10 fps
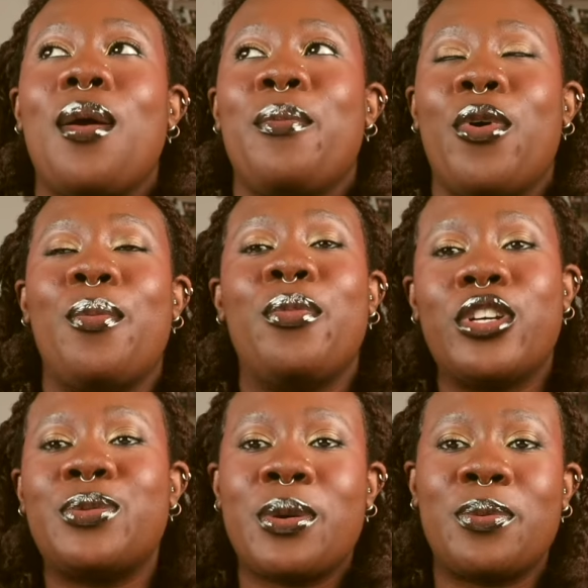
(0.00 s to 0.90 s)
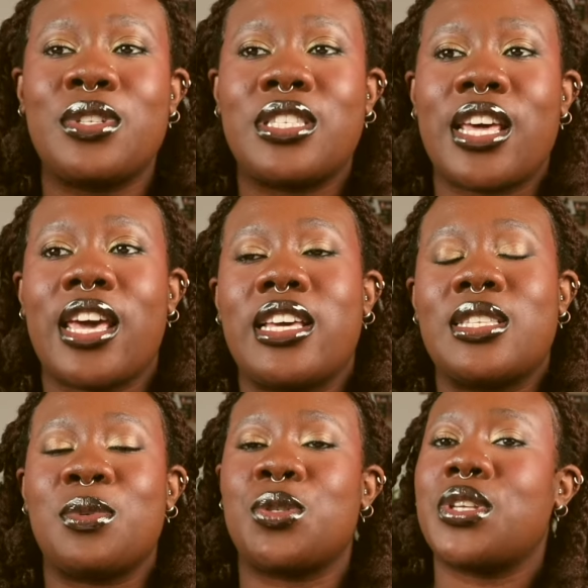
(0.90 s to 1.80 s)
but most people say it's
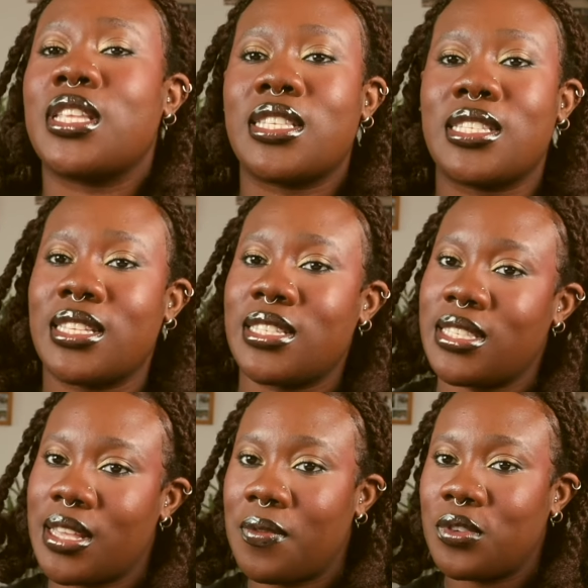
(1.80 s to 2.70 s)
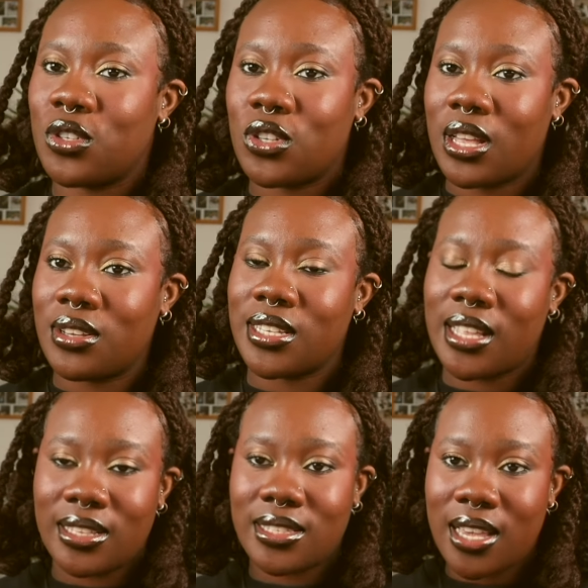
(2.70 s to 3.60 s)
between 1997 to
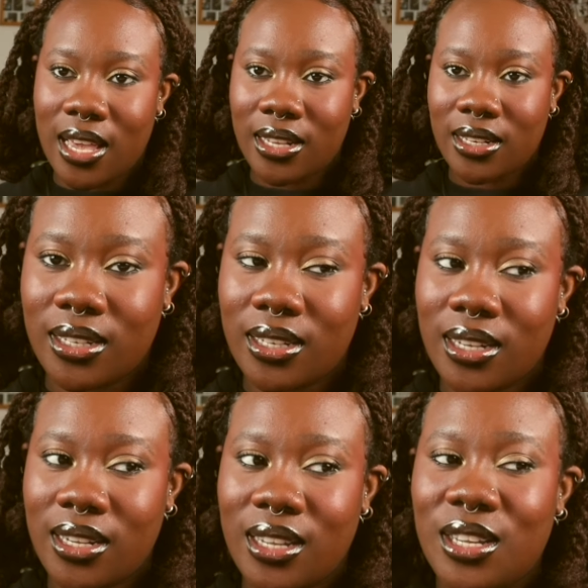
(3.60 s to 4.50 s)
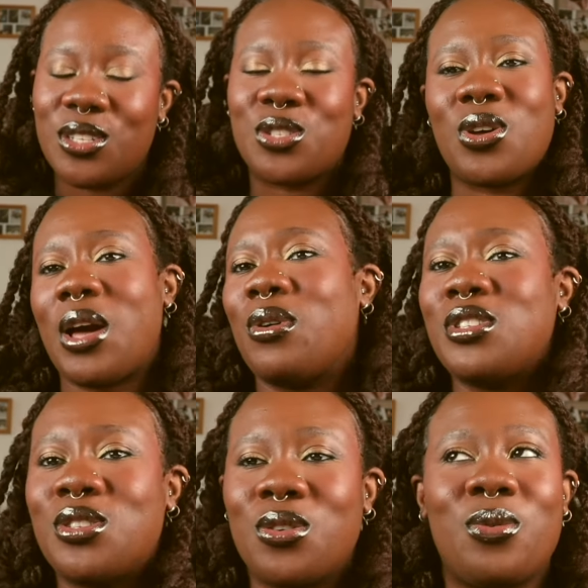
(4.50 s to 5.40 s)
2010. So I want
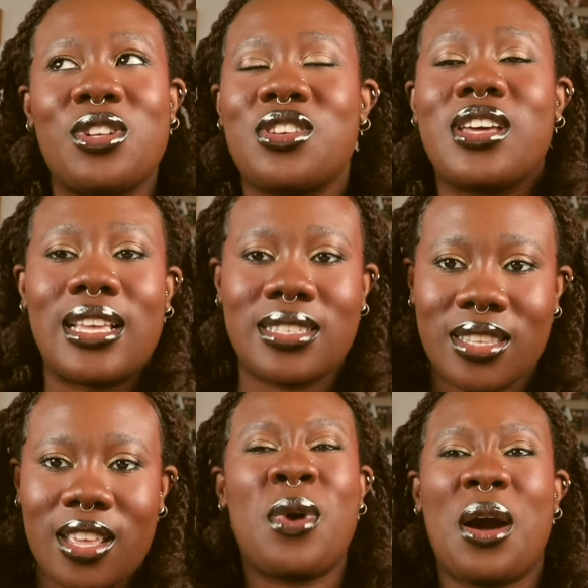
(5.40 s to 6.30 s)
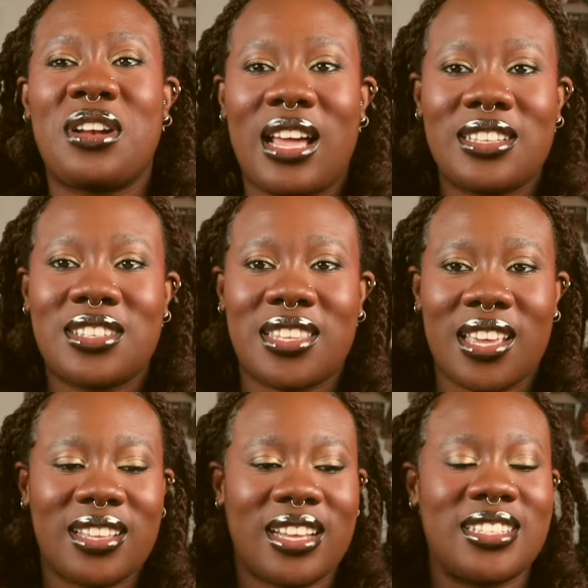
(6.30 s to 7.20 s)
to know, what do you guys think? I would like to
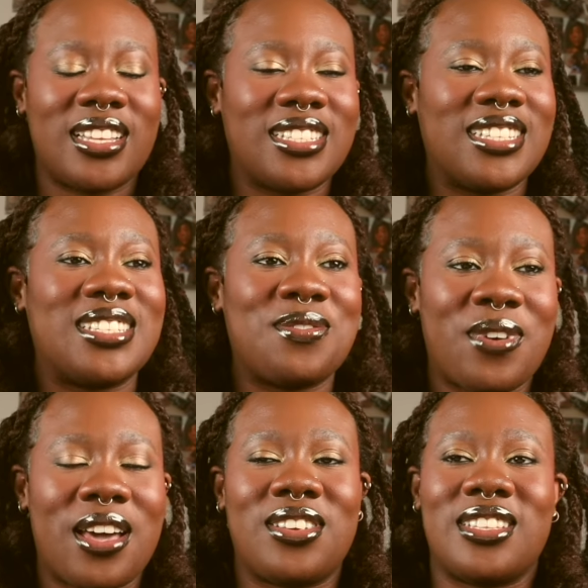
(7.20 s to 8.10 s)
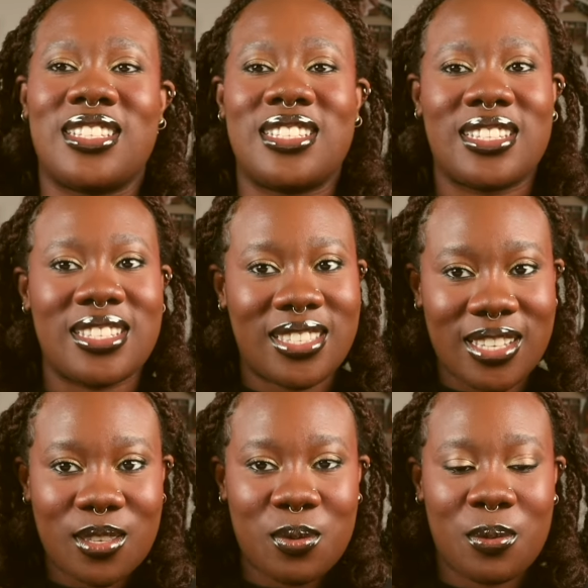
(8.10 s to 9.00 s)
think that the 1995 and
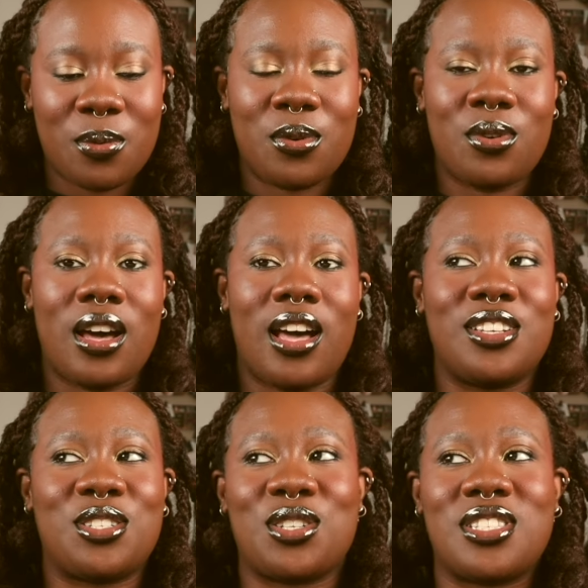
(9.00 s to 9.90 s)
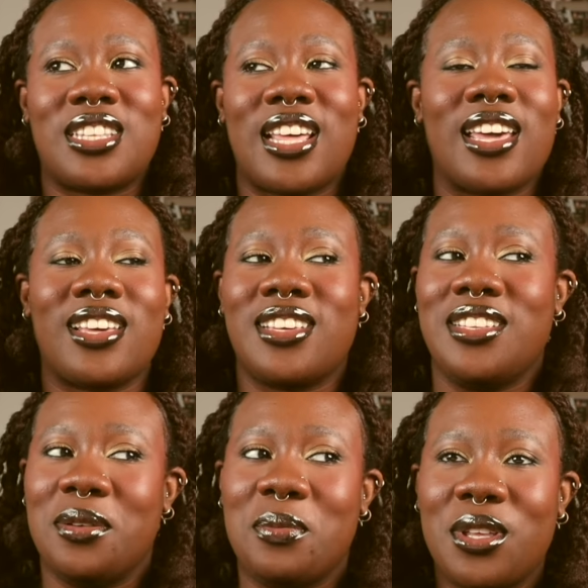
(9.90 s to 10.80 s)
1996 people are just like in
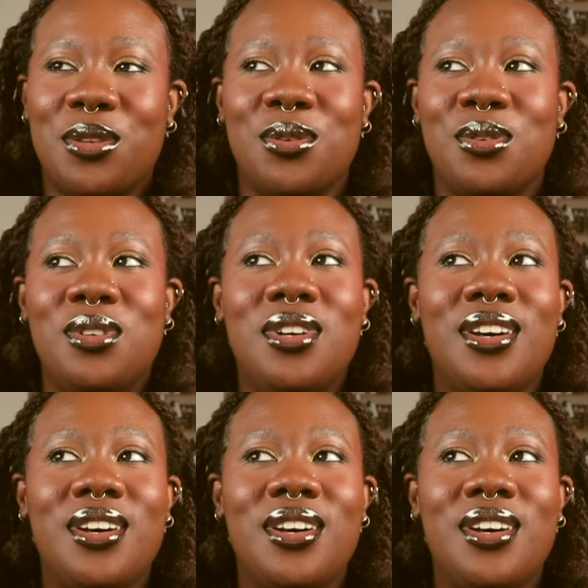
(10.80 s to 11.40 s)
the middle,